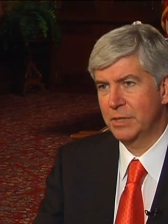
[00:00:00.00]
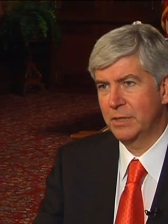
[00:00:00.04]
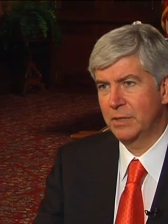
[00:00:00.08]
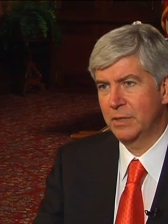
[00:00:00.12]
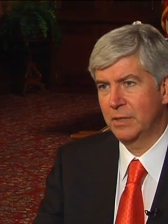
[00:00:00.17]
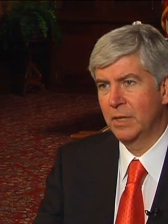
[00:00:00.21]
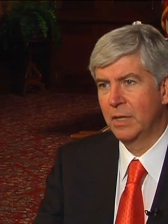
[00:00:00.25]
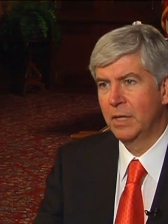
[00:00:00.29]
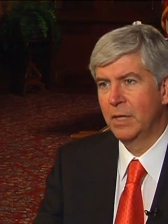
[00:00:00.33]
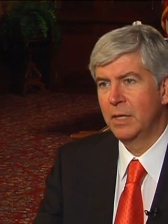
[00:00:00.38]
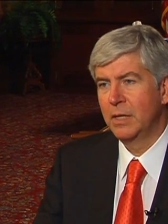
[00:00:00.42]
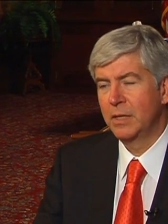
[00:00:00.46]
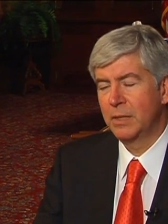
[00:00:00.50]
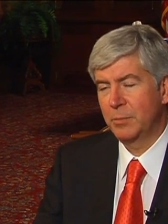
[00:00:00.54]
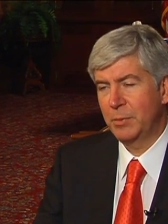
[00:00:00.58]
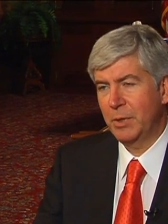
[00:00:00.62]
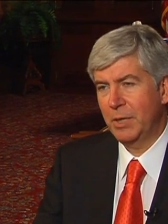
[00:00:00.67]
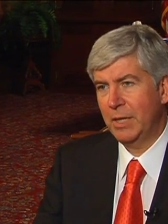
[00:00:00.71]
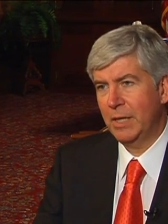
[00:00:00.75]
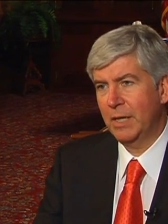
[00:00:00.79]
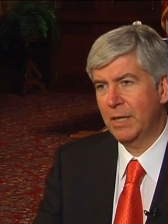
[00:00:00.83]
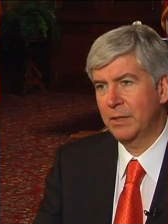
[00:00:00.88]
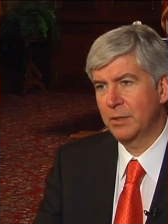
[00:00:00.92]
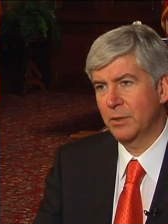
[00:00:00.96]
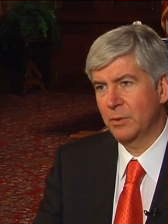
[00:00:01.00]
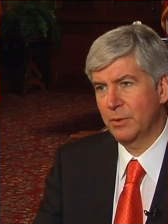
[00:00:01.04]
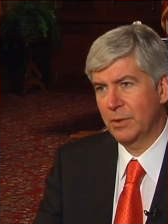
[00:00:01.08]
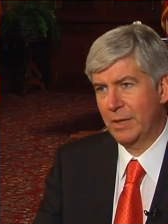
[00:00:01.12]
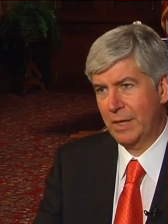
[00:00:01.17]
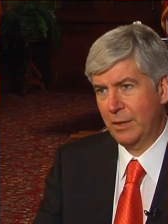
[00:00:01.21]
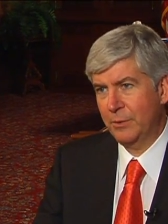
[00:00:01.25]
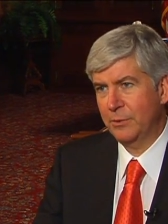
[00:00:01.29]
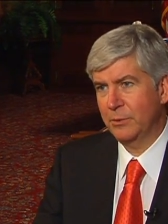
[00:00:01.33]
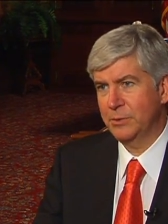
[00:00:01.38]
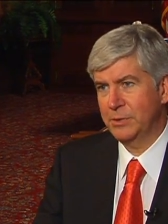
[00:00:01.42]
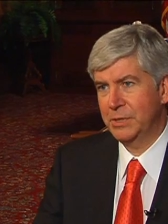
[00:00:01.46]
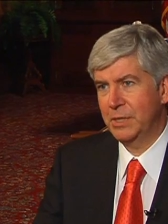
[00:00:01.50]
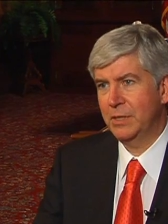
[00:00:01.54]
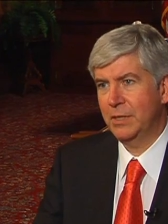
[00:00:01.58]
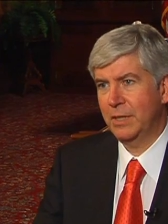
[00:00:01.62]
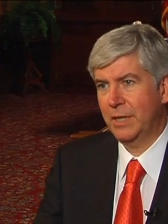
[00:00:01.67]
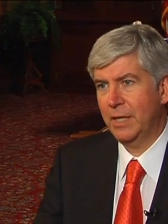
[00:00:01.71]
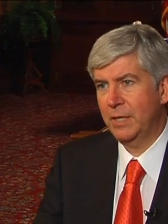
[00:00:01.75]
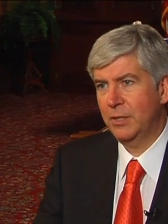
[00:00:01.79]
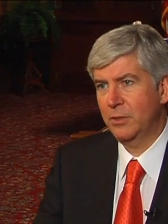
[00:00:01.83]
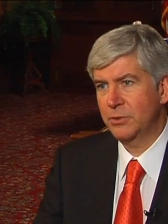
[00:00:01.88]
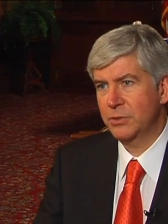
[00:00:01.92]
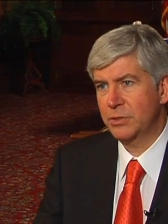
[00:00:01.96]
and depending on how those
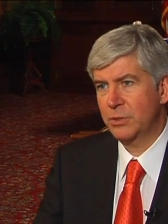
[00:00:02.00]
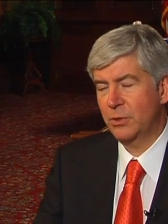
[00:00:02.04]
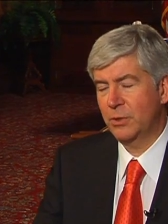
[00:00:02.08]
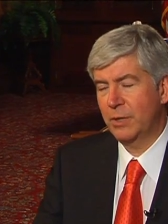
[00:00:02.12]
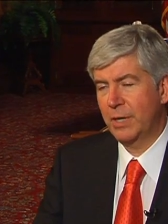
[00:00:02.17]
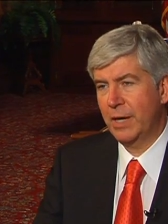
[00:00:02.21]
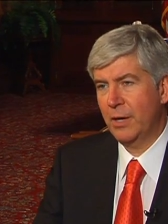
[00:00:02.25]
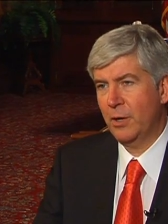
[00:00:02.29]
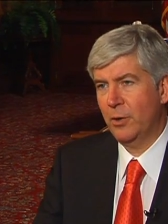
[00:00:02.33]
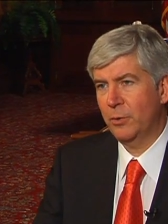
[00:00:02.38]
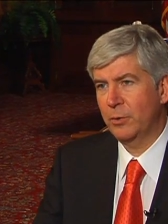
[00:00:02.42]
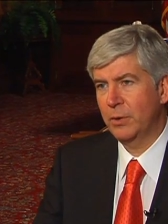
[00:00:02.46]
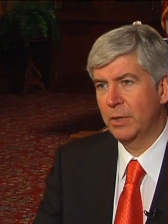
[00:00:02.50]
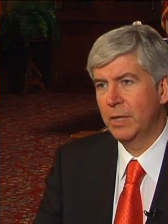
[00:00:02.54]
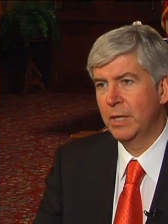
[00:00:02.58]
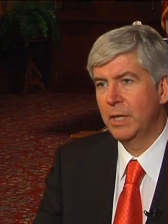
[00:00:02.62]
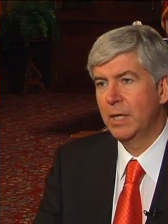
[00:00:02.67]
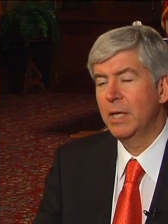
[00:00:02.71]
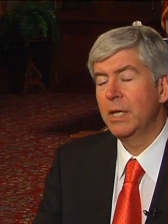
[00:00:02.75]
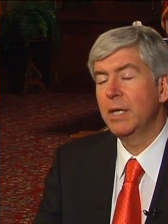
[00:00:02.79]
indicators turn out,